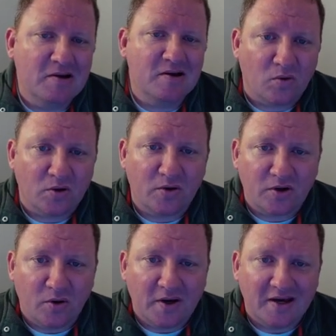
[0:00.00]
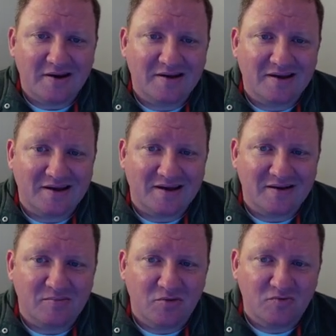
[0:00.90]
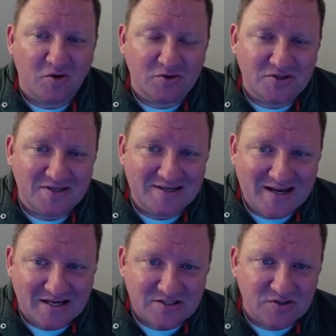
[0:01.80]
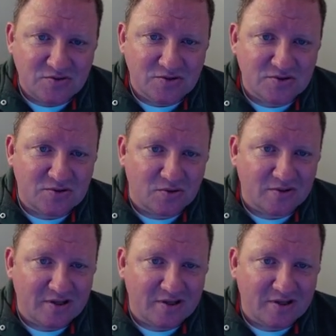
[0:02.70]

We're going to go ahead and move on to the next user story,